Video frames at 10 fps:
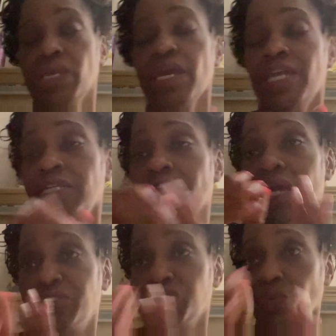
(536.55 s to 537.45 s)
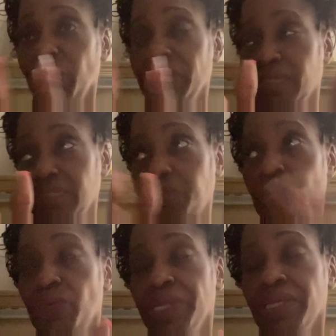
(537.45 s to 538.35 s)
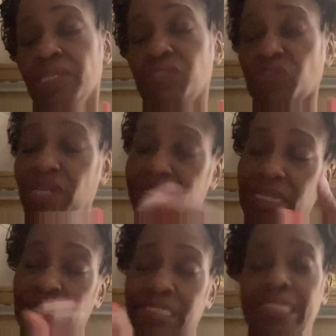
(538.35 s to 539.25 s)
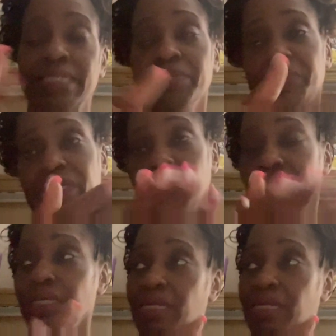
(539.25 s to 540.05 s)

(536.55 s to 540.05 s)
and at your weakest point. So that's how they slip in